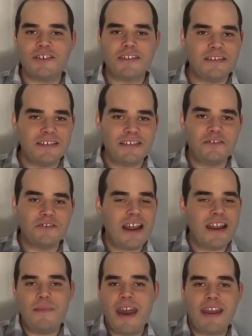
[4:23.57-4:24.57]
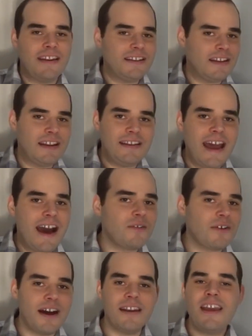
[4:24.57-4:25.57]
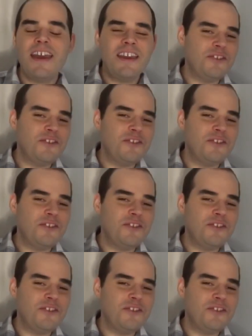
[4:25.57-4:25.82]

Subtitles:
Just these little tiny magnets and a dowel rod.